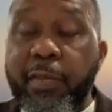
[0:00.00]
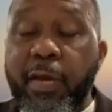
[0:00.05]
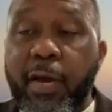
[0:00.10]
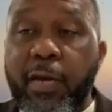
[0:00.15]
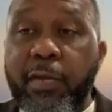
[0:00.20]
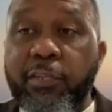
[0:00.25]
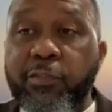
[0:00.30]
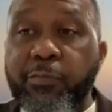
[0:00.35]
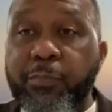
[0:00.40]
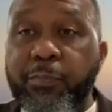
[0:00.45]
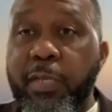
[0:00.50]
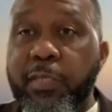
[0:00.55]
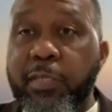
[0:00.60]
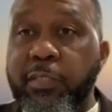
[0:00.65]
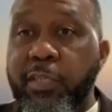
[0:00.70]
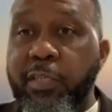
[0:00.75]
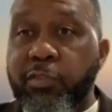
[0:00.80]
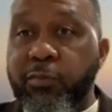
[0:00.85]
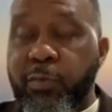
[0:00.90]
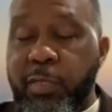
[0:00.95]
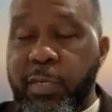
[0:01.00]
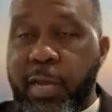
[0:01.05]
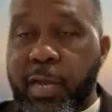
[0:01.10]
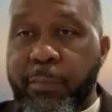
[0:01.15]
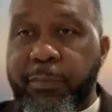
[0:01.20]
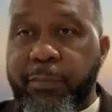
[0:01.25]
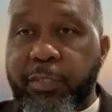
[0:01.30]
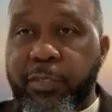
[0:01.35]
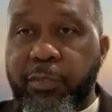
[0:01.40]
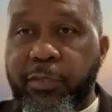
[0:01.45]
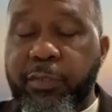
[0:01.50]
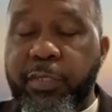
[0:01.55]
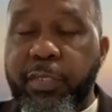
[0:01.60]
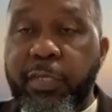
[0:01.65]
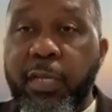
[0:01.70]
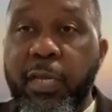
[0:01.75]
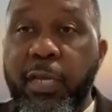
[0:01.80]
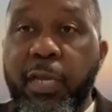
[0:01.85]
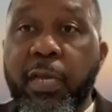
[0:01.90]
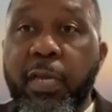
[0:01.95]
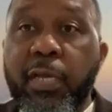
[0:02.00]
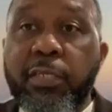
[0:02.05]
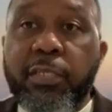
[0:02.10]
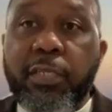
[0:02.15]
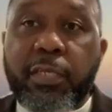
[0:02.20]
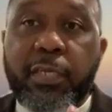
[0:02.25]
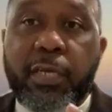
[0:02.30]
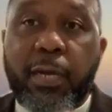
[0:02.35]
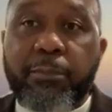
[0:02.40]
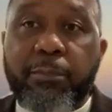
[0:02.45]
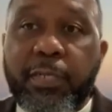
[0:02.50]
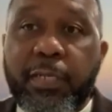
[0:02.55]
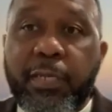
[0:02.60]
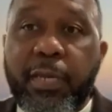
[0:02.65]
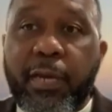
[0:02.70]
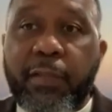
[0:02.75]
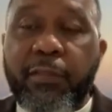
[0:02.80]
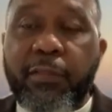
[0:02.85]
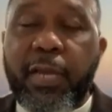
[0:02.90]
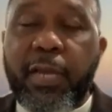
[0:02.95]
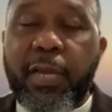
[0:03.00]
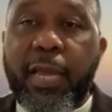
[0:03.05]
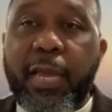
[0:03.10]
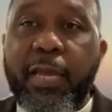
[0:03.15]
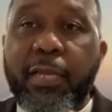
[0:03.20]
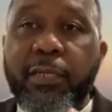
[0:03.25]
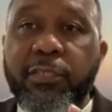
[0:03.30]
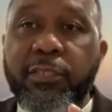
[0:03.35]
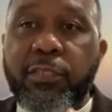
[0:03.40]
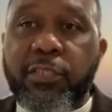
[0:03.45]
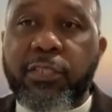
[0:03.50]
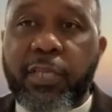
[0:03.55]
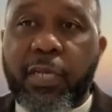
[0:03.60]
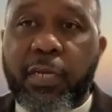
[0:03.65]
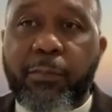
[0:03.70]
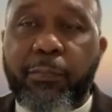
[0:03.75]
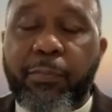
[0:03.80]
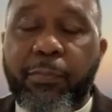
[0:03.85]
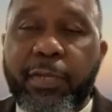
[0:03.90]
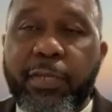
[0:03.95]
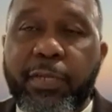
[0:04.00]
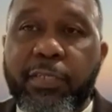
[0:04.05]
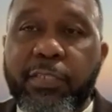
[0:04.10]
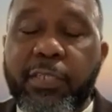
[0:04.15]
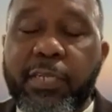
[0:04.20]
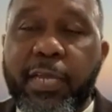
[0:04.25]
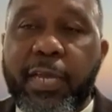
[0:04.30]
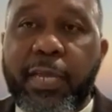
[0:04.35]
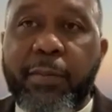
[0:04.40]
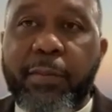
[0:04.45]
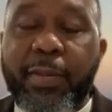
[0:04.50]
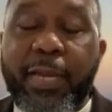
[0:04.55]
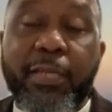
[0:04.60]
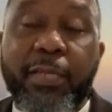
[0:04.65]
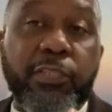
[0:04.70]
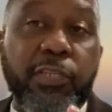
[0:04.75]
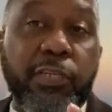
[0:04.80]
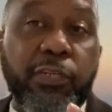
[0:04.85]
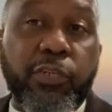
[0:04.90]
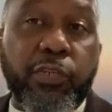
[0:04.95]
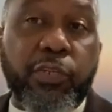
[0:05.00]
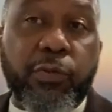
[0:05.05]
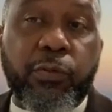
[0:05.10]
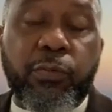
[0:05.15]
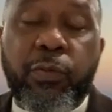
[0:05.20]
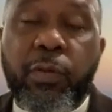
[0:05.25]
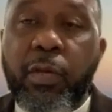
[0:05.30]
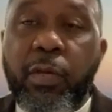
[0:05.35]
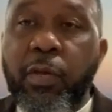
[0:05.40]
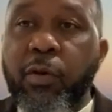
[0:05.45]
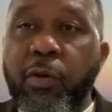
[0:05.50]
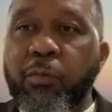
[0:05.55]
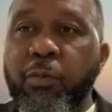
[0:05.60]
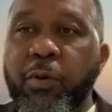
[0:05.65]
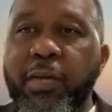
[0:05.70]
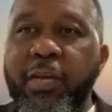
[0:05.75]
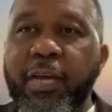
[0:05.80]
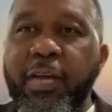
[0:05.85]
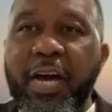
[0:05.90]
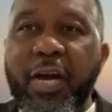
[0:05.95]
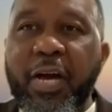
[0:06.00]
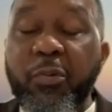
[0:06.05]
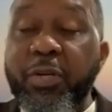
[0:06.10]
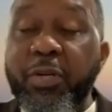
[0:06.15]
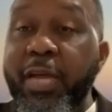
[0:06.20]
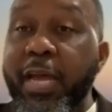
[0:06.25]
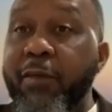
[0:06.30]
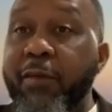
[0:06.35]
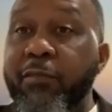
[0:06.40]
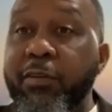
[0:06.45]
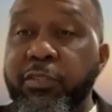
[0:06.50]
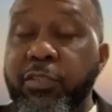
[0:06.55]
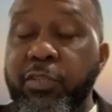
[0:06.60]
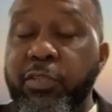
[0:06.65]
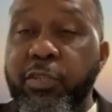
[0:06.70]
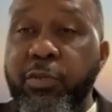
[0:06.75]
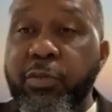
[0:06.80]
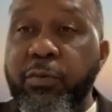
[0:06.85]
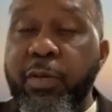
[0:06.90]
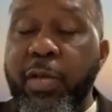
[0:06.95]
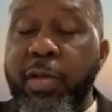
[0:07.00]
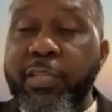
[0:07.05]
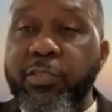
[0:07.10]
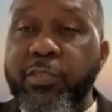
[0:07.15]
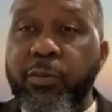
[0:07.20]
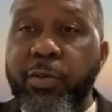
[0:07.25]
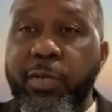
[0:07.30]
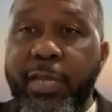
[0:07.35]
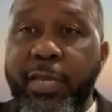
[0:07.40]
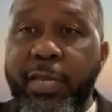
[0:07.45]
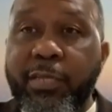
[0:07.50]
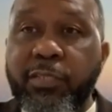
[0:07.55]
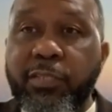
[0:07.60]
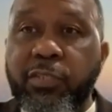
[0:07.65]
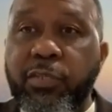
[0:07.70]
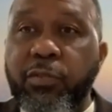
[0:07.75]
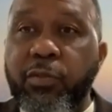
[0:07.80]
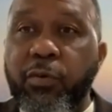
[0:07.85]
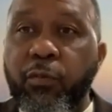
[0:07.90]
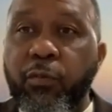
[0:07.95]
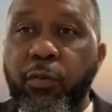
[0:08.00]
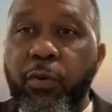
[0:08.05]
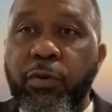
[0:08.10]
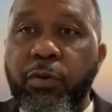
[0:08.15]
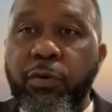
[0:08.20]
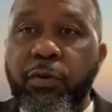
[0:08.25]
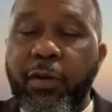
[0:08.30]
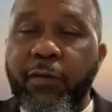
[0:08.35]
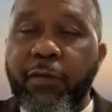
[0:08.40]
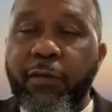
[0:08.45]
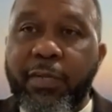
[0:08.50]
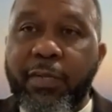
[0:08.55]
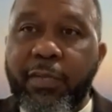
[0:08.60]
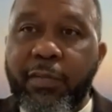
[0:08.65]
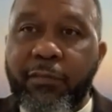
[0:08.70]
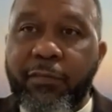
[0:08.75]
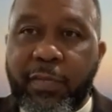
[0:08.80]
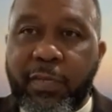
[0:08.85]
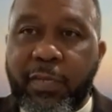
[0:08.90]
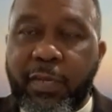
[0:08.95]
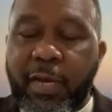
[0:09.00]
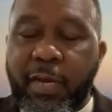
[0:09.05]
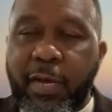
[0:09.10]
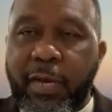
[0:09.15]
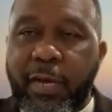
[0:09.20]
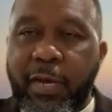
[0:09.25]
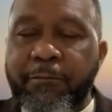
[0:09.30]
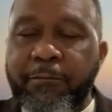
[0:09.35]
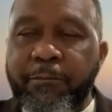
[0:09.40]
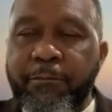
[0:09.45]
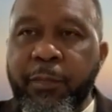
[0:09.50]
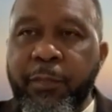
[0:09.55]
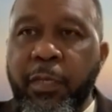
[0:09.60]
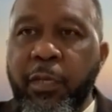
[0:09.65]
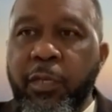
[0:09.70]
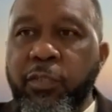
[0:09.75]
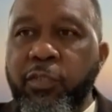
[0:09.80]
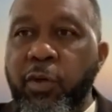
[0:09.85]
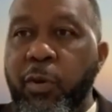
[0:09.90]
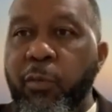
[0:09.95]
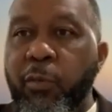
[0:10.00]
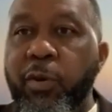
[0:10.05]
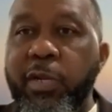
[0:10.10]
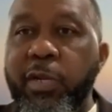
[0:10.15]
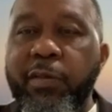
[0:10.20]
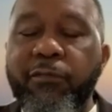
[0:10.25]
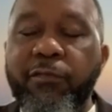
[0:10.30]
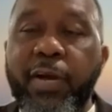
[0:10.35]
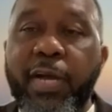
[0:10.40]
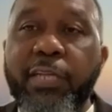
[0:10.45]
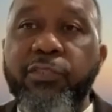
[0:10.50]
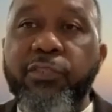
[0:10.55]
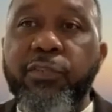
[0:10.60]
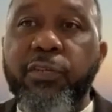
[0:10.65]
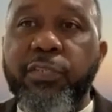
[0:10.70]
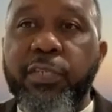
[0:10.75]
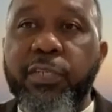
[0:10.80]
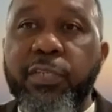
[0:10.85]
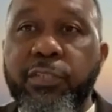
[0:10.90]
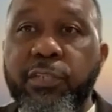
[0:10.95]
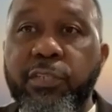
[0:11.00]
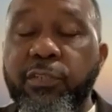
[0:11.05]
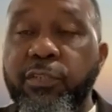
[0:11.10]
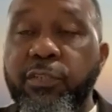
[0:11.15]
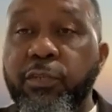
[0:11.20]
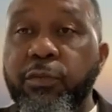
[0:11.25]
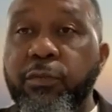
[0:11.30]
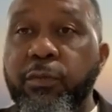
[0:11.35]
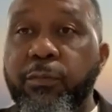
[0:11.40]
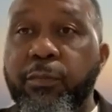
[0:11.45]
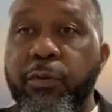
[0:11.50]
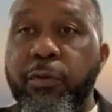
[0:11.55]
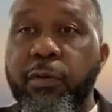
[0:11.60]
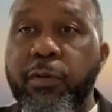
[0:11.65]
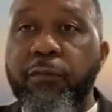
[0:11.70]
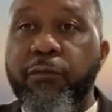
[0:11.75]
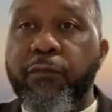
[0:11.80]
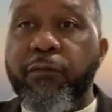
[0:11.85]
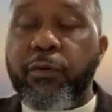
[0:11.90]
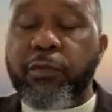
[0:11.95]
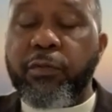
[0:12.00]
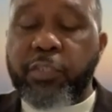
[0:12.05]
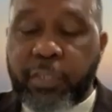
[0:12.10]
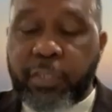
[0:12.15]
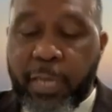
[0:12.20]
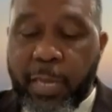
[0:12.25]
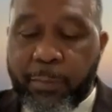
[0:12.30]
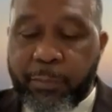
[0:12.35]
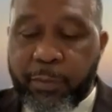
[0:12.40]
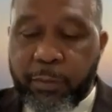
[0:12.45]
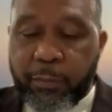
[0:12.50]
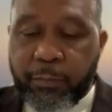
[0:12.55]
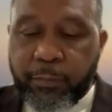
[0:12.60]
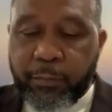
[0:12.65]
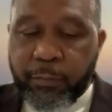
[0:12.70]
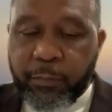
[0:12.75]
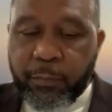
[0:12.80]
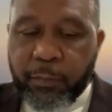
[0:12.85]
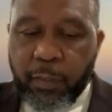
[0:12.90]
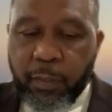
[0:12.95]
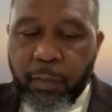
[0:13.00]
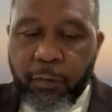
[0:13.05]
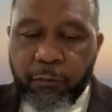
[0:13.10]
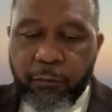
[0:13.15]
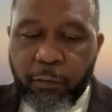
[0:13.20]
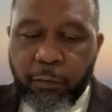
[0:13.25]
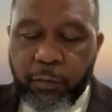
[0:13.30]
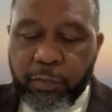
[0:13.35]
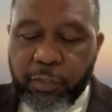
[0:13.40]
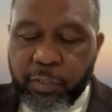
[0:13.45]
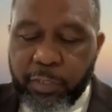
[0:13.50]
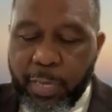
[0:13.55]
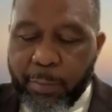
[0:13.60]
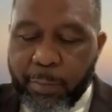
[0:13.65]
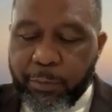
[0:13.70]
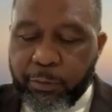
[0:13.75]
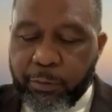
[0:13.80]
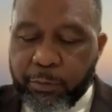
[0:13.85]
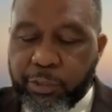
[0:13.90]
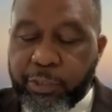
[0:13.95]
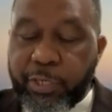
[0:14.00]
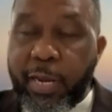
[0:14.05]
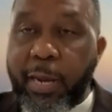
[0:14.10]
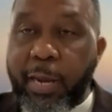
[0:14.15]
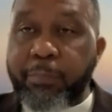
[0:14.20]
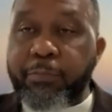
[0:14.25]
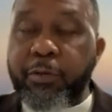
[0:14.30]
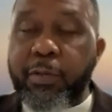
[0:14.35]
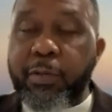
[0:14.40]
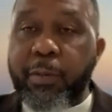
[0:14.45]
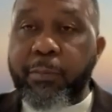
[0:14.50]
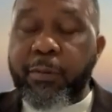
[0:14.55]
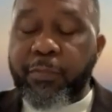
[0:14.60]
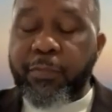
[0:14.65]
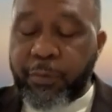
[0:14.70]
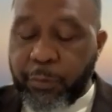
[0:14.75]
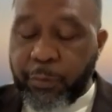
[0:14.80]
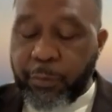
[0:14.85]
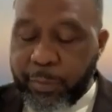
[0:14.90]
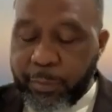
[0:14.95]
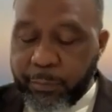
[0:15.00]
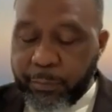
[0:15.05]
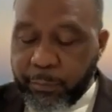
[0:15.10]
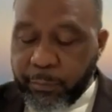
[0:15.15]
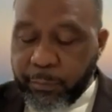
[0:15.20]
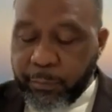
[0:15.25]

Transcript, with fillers: God has blessed us with an opportunity to come together and to celebrate his name and to do what God would have us to do as it relates to the word of the living God. So I want to invite your attention to the book of First Samuel, First Samuel chapter number 30.